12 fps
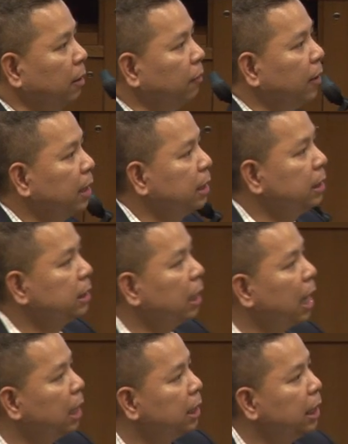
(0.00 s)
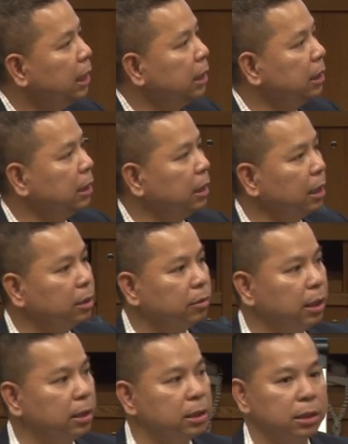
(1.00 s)
if I consolidate it and I
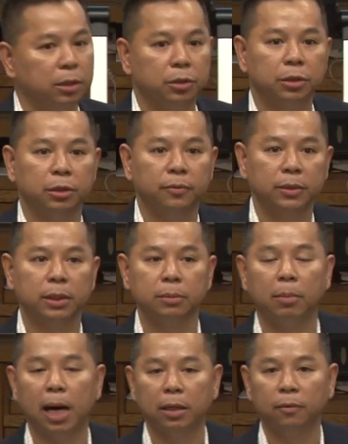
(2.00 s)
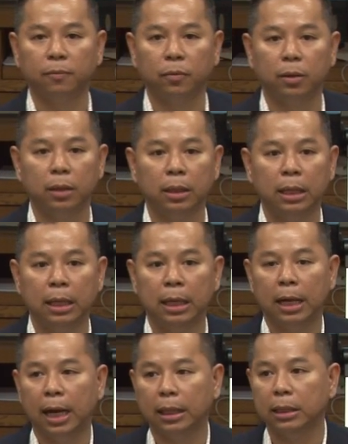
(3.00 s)
create the shared services model for it,
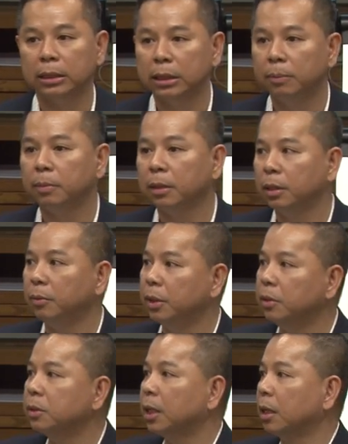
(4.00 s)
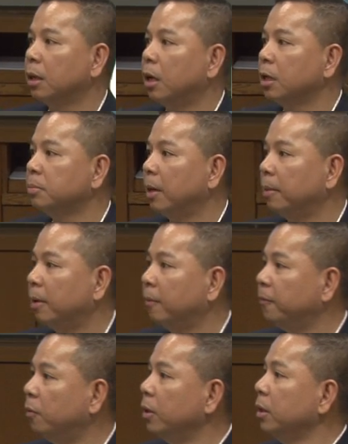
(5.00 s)
I can typically reduce that cost by
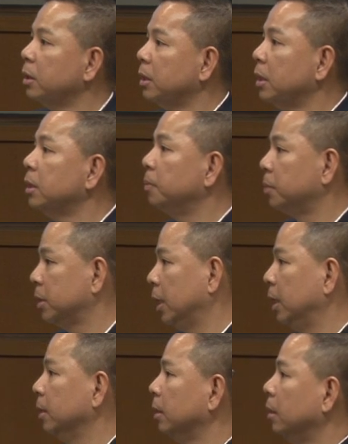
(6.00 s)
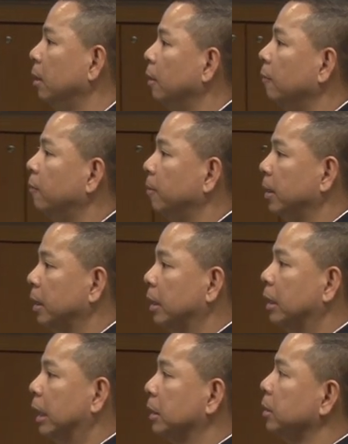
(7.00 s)
about 40 to 60 percent from an,
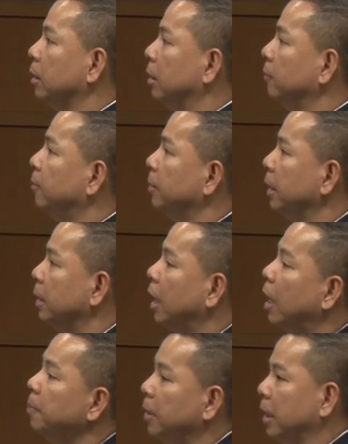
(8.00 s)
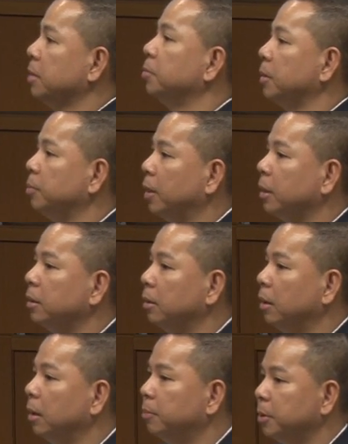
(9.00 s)
an uh, from an OpEx perspective.
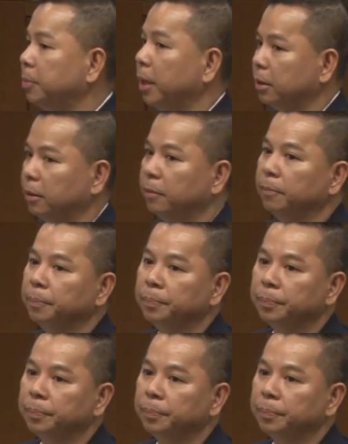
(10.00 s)
Uh, perspective.